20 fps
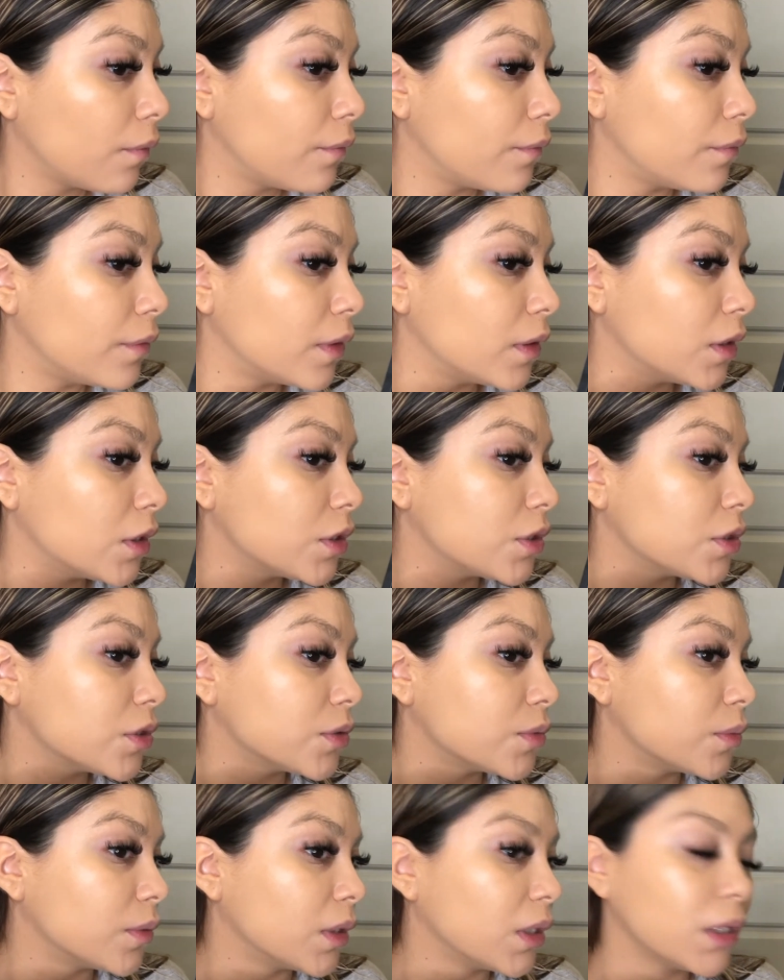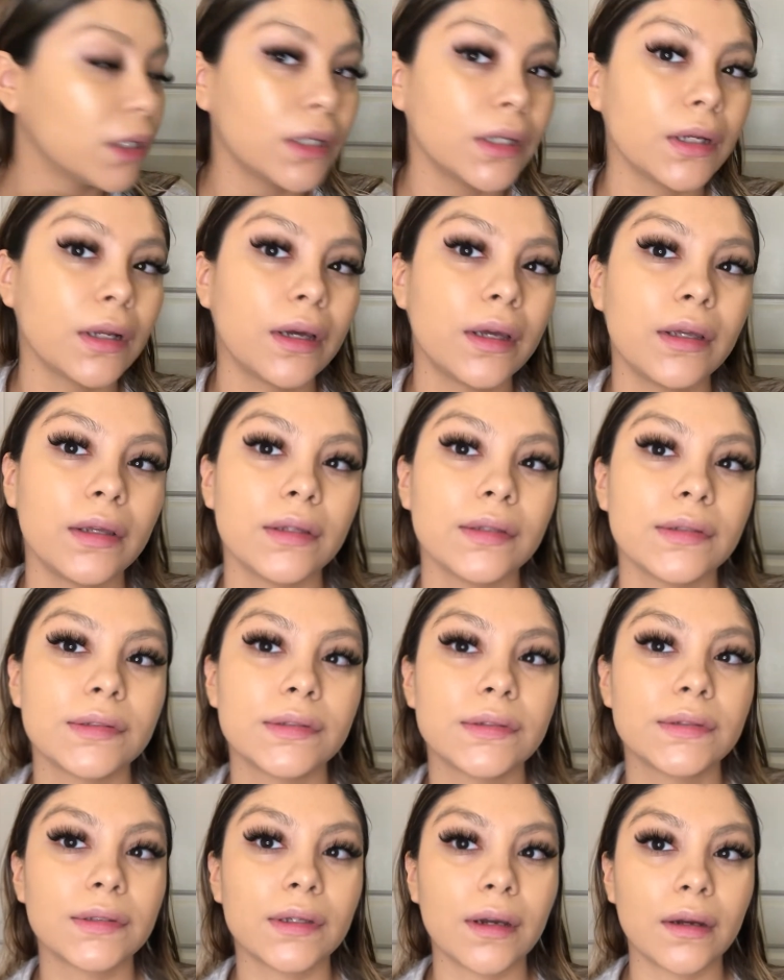finish is really
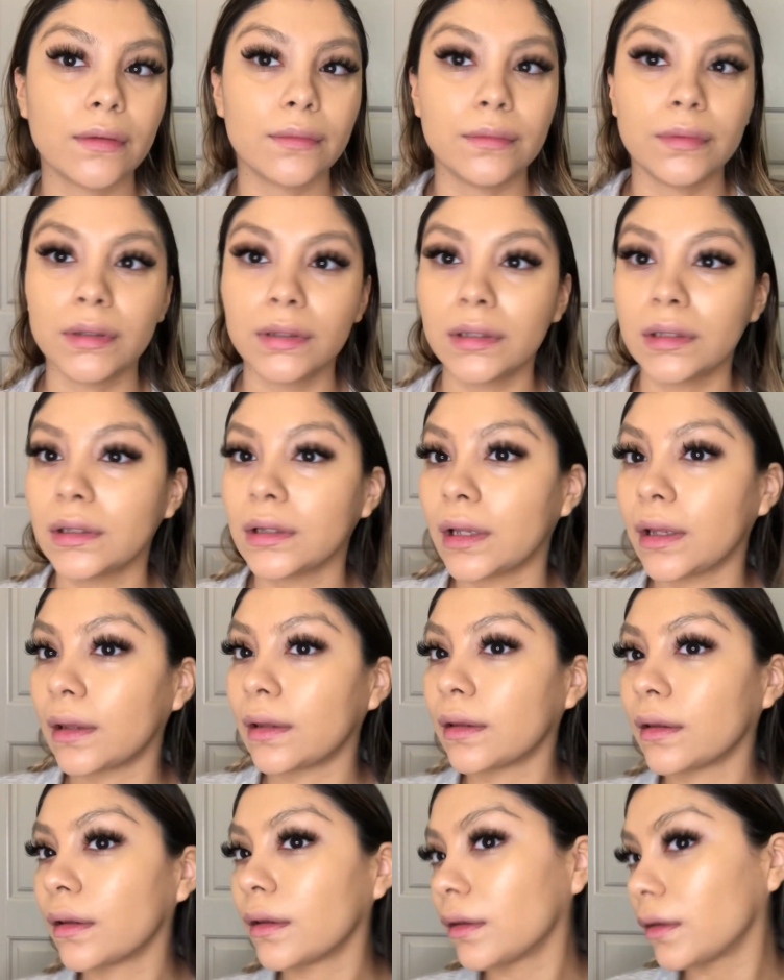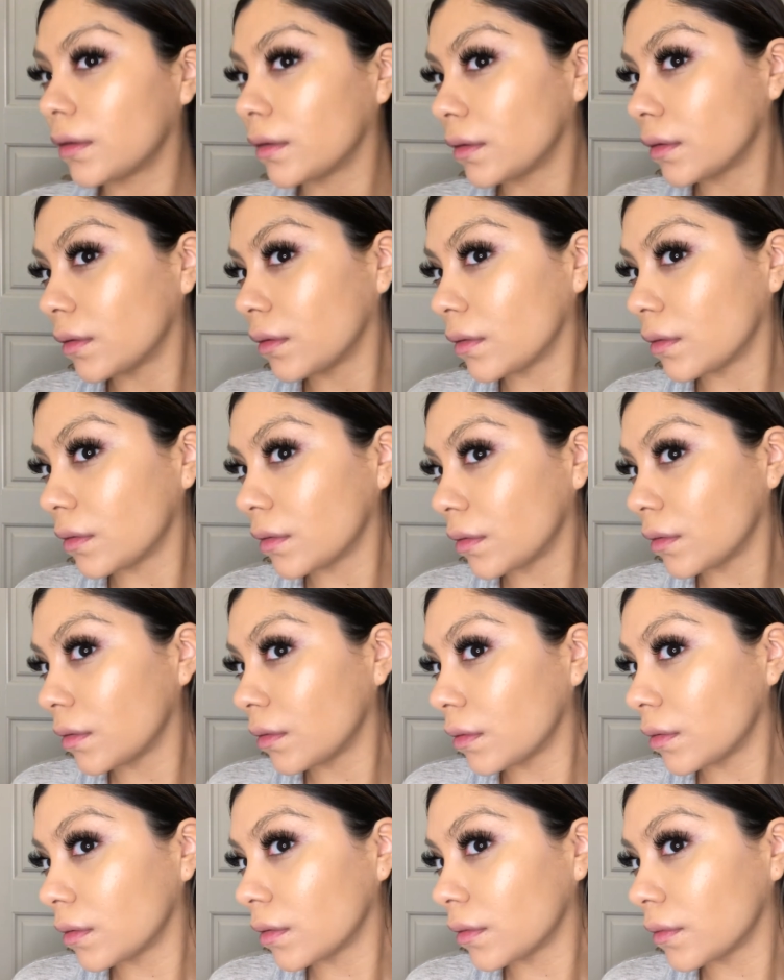nice. I really like it.
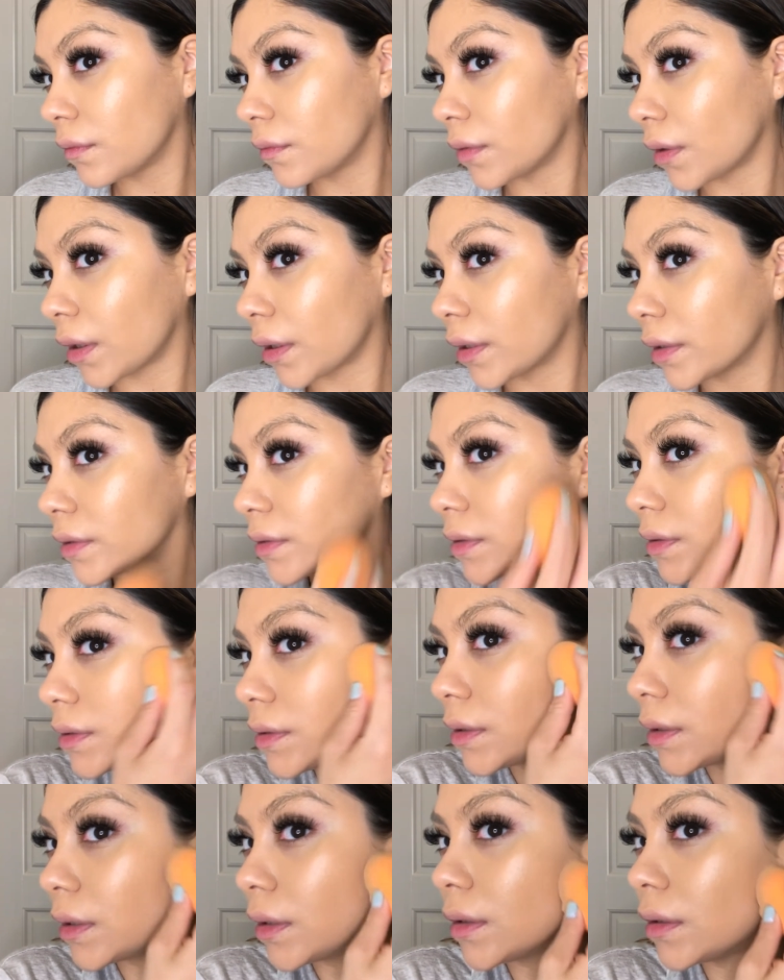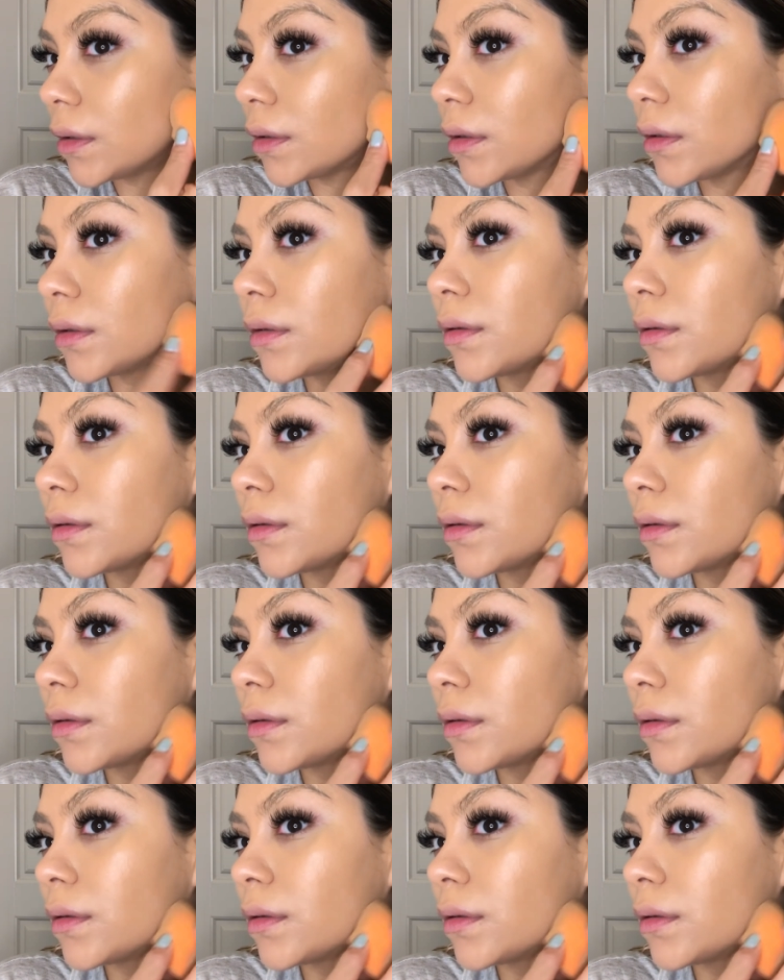Y'all can see.